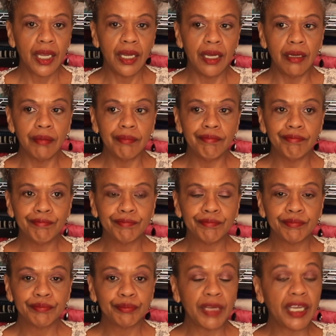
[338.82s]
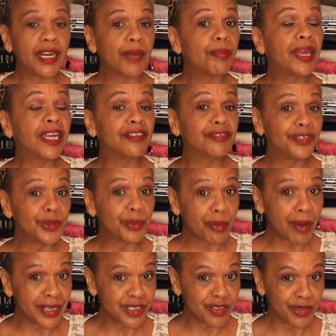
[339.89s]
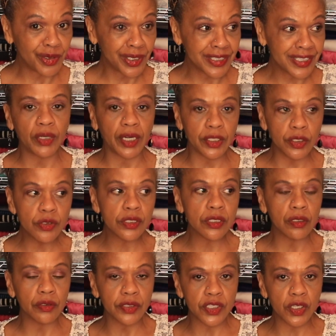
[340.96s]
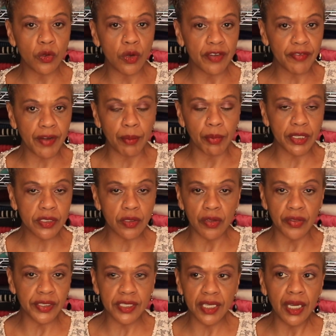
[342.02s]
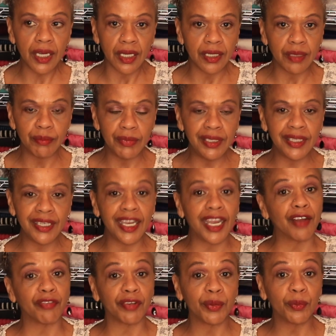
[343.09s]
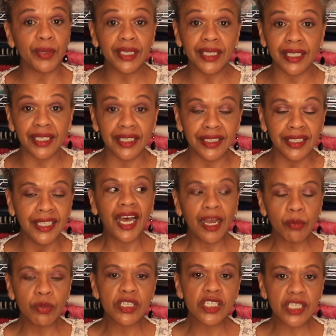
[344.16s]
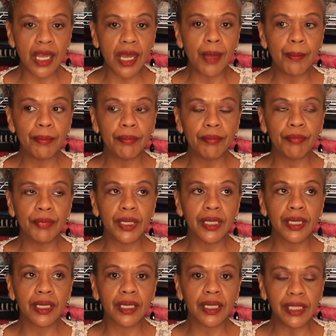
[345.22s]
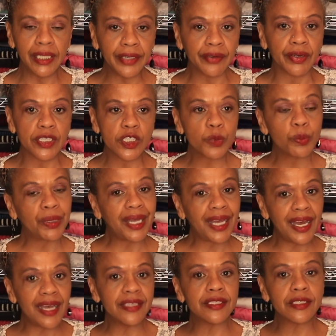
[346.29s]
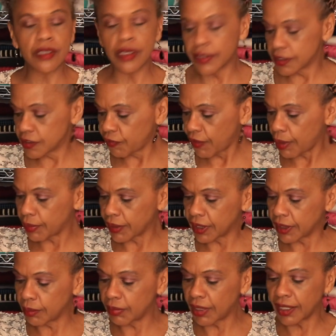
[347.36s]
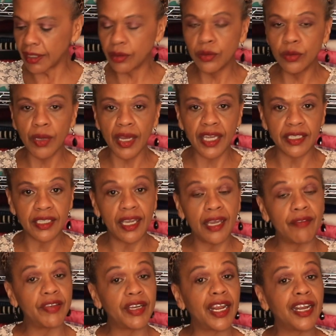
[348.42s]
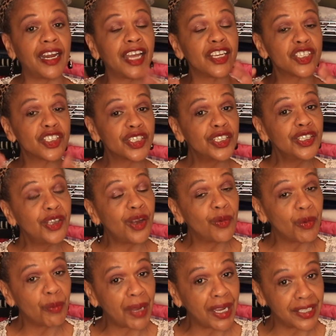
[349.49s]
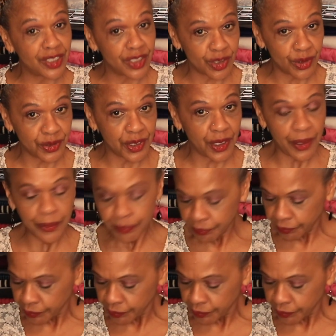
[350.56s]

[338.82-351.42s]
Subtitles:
And I paid full price for it. When I used to go to Joann Fabrics all the time, every weekend, I would shop clearance, but I saw this fabric and I'm like, ooh, I had to have it. And I should have gone with my initial thought,